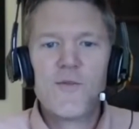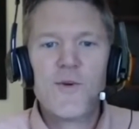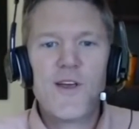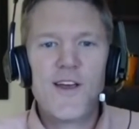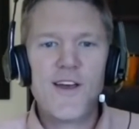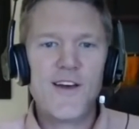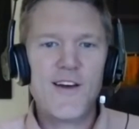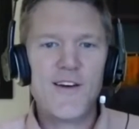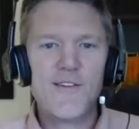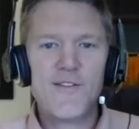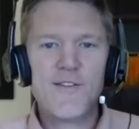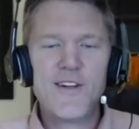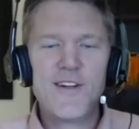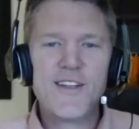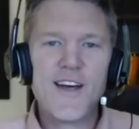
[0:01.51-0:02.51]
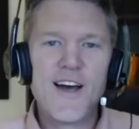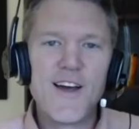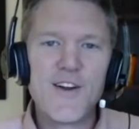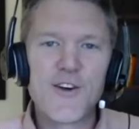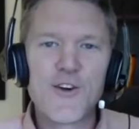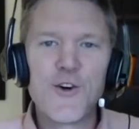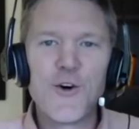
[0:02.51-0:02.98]
We have
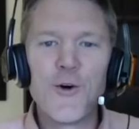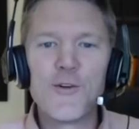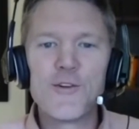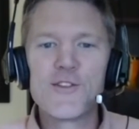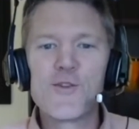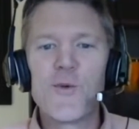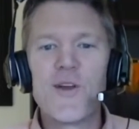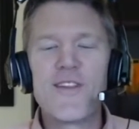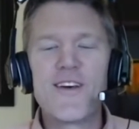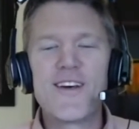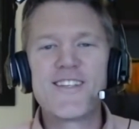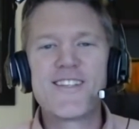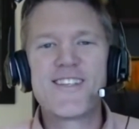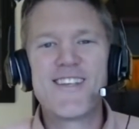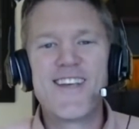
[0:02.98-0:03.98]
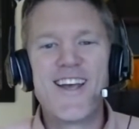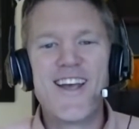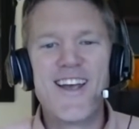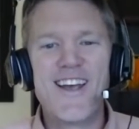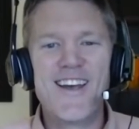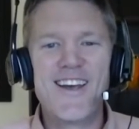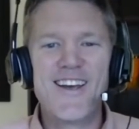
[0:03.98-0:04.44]
Donna Coles with us,
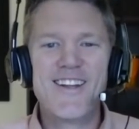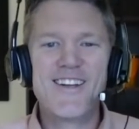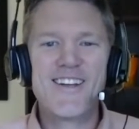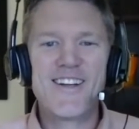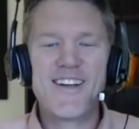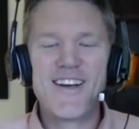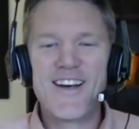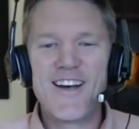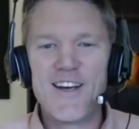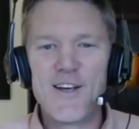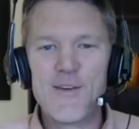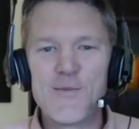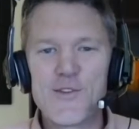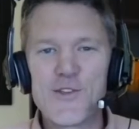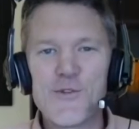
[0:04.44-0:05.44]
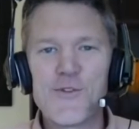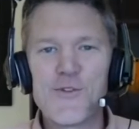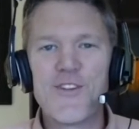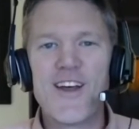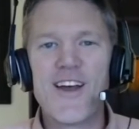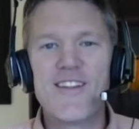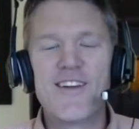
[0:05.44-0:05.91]
and I am so
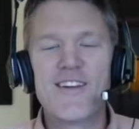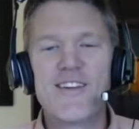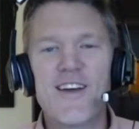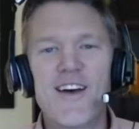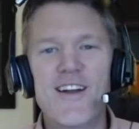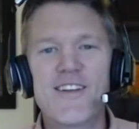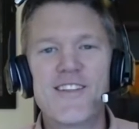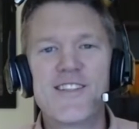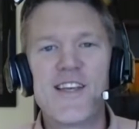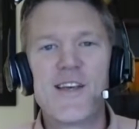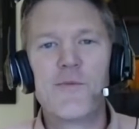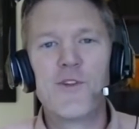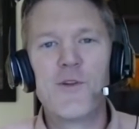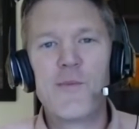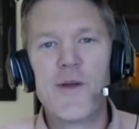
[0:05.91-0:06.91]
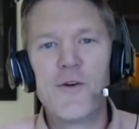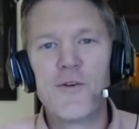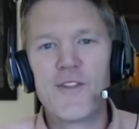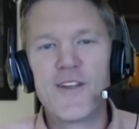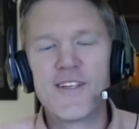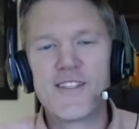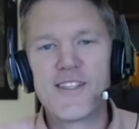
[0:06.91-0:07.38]
glad that Donna is able to be
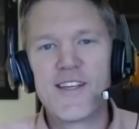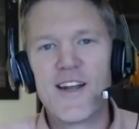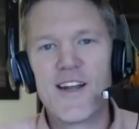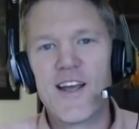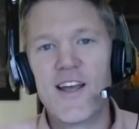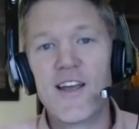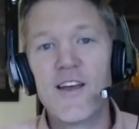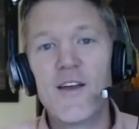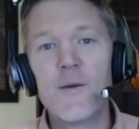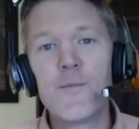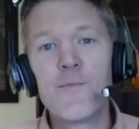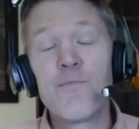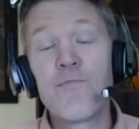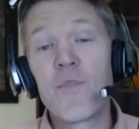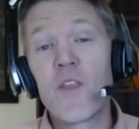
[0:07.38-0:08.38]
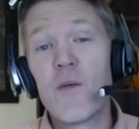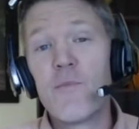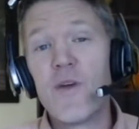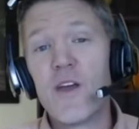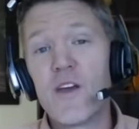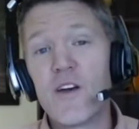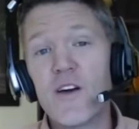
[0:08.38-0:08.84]
with us today
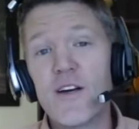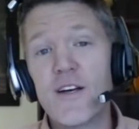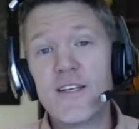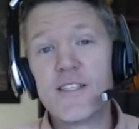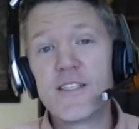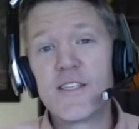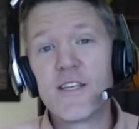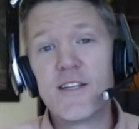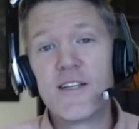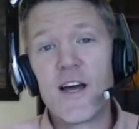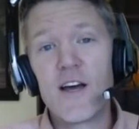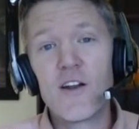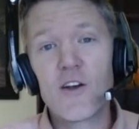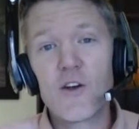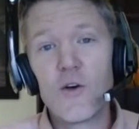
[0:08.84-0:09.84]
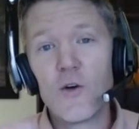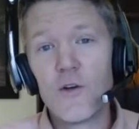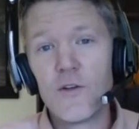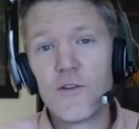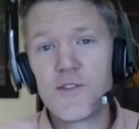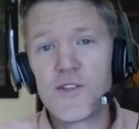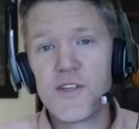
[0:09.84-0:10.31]
because Donna
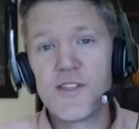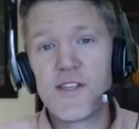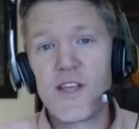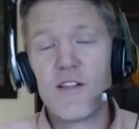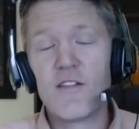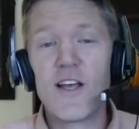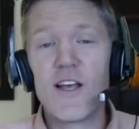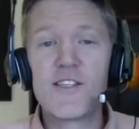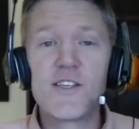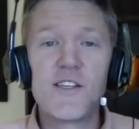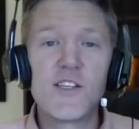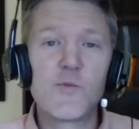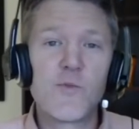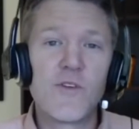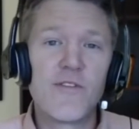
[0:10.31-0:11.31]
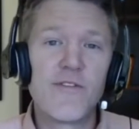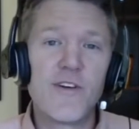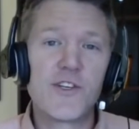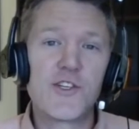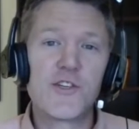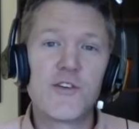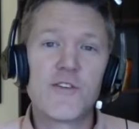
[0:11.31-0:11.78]
Coles is a licensed
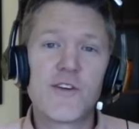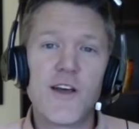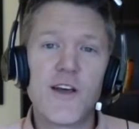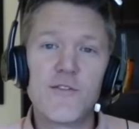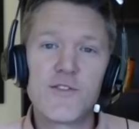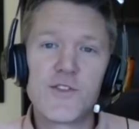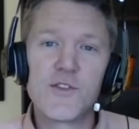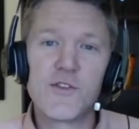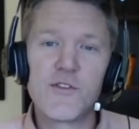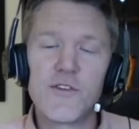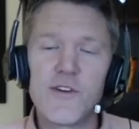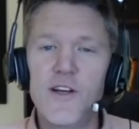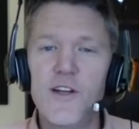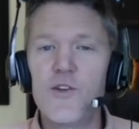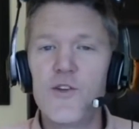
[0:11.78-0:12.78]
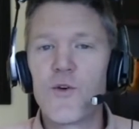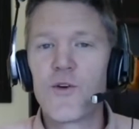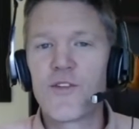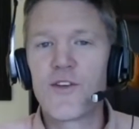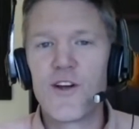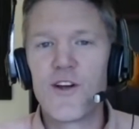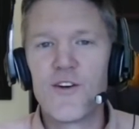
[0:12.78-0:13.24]
professional counselor in
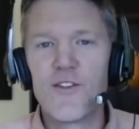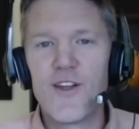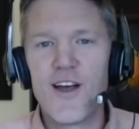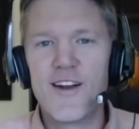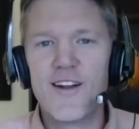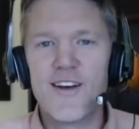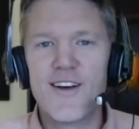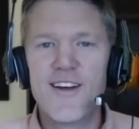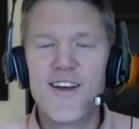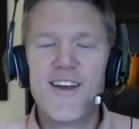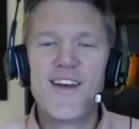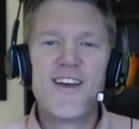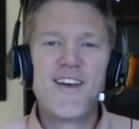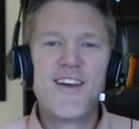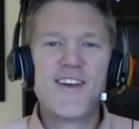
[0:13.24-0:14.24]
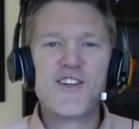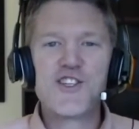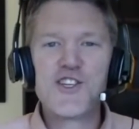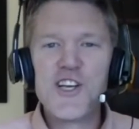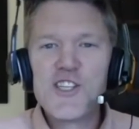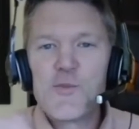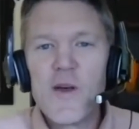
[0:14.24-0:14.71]
North Carolina, and
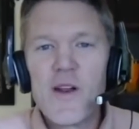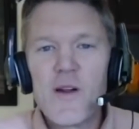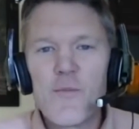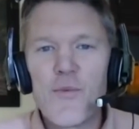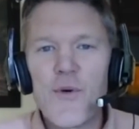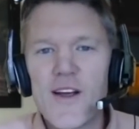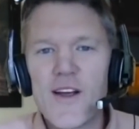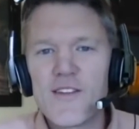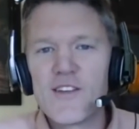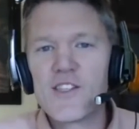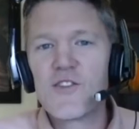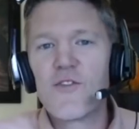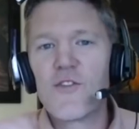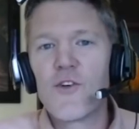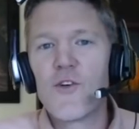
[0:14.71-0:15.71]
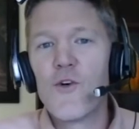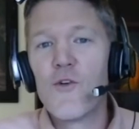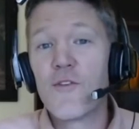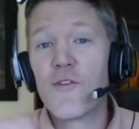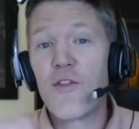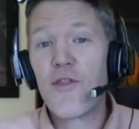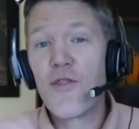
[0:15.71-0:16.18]
she's been in practice for
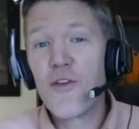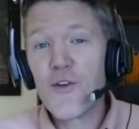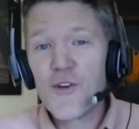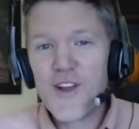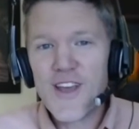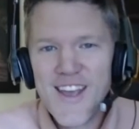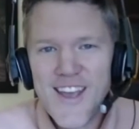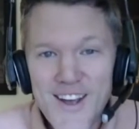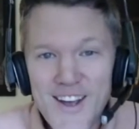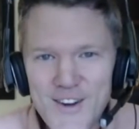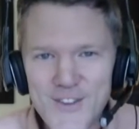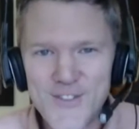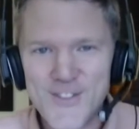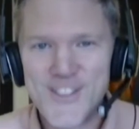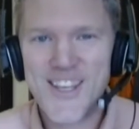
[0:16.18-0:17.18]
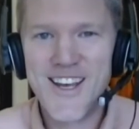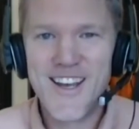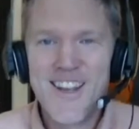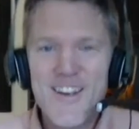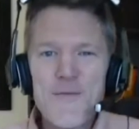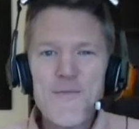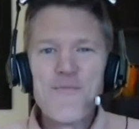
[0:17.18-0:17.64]
over 30 years.
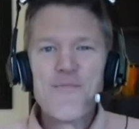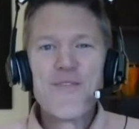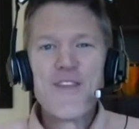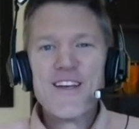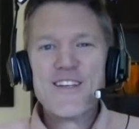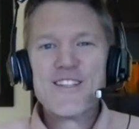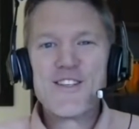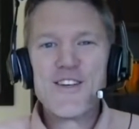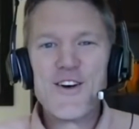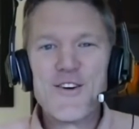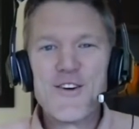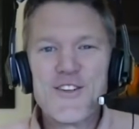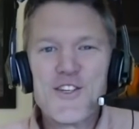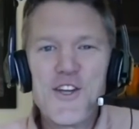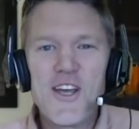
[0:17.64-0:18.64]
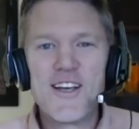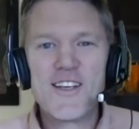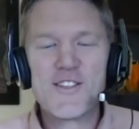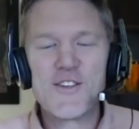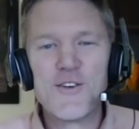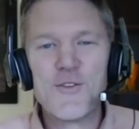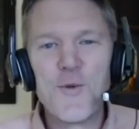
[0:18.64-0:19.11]
So she
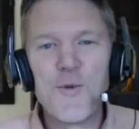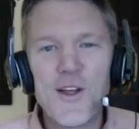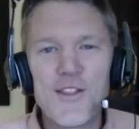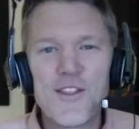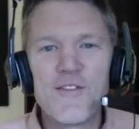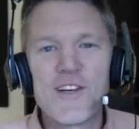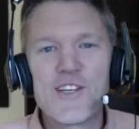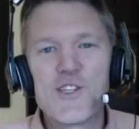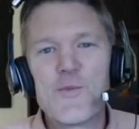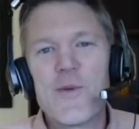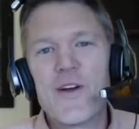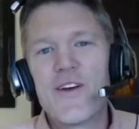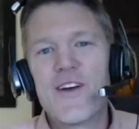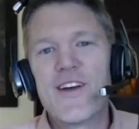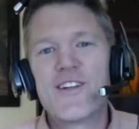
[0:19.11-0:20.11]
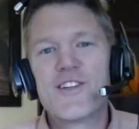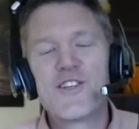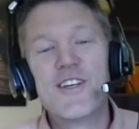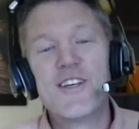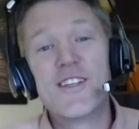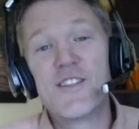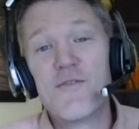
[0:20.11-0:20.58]
has a wealth of experience.
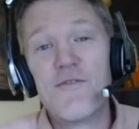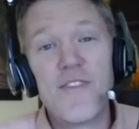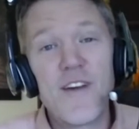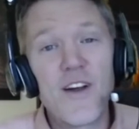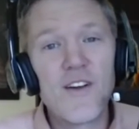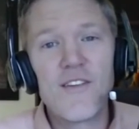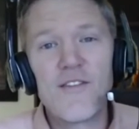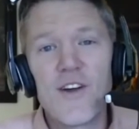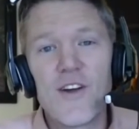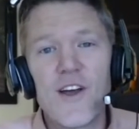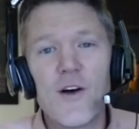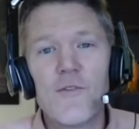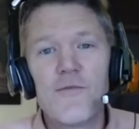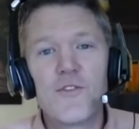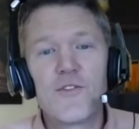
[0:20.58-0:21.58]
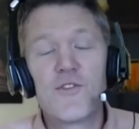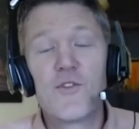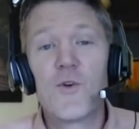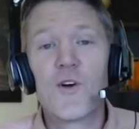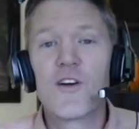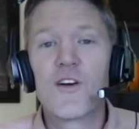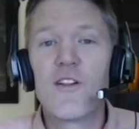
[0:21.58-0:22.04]
She's very, very helpful to
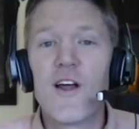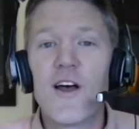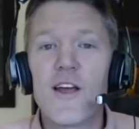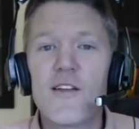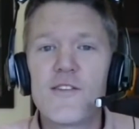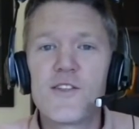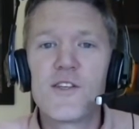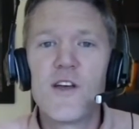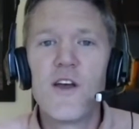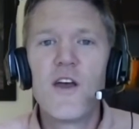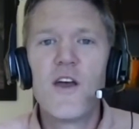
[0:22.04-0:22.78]
her clients.